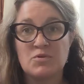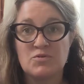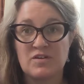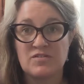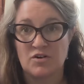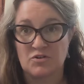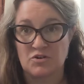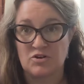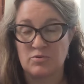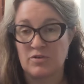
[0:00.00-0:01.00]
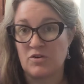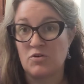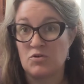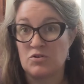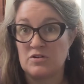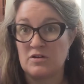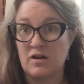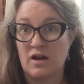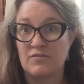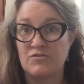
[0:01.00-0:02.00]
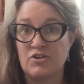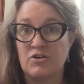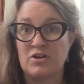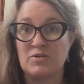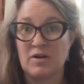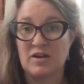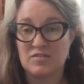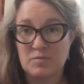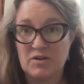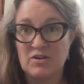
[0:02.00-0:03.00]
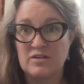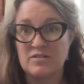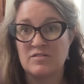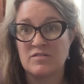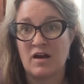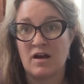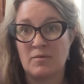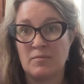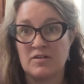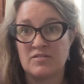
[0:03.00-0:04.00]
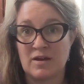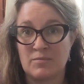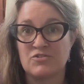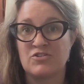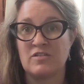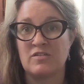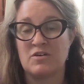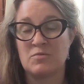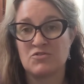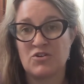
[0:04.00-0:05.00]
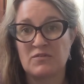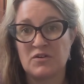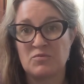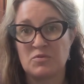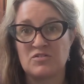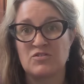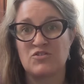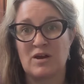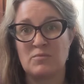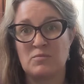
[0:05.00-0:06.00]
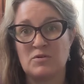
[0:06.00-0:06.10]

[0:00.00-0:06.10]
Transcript: wrote this article with the goal of sharing my experience, establishing the Human Trafficking Research Lab at